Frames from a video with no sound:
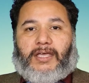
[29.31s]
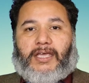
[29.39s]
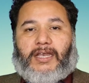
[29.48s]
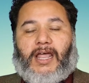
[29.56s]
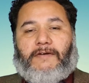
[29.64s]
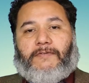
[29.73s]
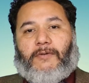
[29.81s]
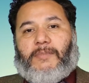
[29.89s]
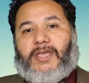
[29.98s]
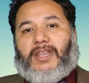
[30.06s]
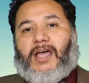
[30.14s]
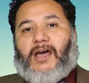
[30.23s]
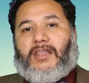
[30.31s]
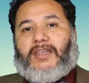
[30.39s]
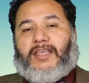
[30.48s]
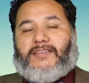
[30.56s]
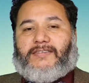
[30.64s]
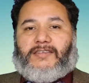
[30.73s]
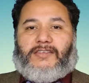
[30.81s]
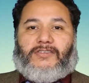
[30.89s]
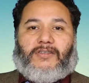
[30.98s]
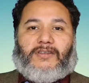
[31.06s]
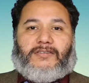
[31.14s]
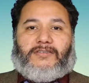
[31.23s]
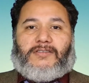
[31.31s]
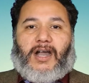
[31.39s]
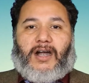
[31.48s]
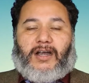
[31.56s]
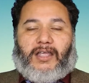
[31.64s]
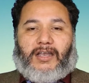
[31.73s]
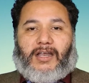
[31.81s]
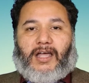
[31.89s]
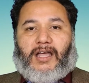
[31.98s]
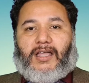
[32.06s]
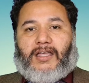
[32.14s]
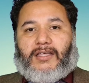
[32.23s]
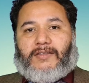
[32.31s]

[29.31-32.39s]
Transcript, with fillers: And uh, for me, the holiday season starts uh,